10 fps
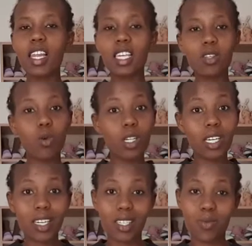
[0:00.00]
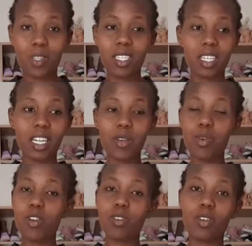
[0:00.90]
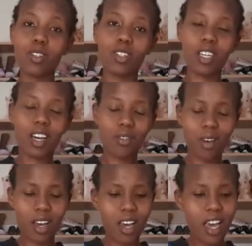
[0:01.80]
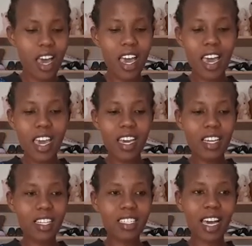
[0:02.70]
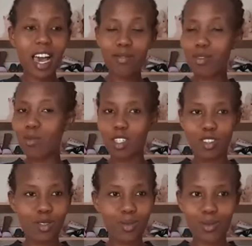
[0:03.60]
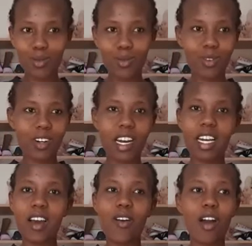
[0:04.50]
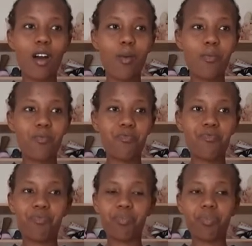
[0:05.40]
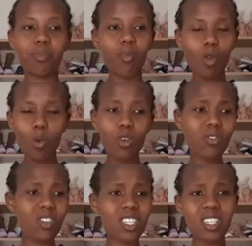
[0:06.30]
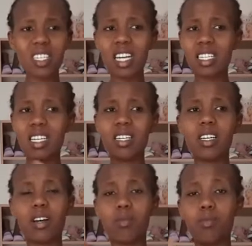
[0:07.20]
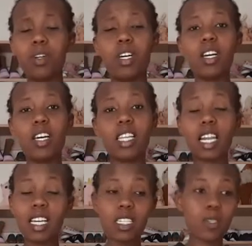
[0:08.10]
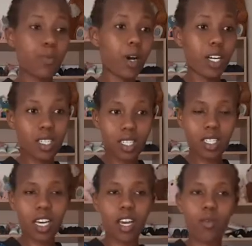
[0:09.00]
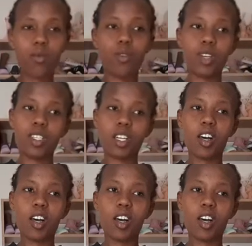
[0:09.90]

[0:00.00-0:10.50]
this whole day is wasted and we're not going to recover. And I have so much to do. Right now, what you've just seen, I started the last parts. I was